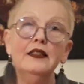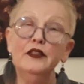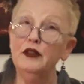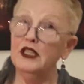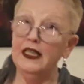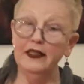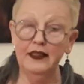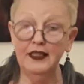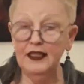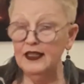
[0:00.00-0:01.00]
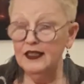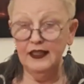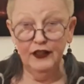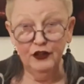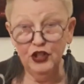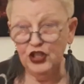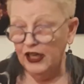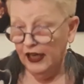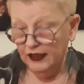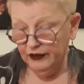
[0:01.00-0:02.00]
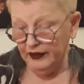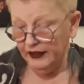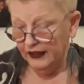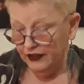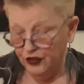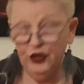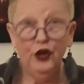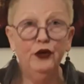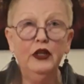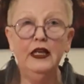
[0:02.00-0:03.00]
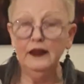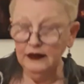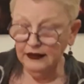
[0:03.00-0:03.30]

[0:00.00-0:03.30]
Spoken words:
there are deities and there are chakra, there's yoga,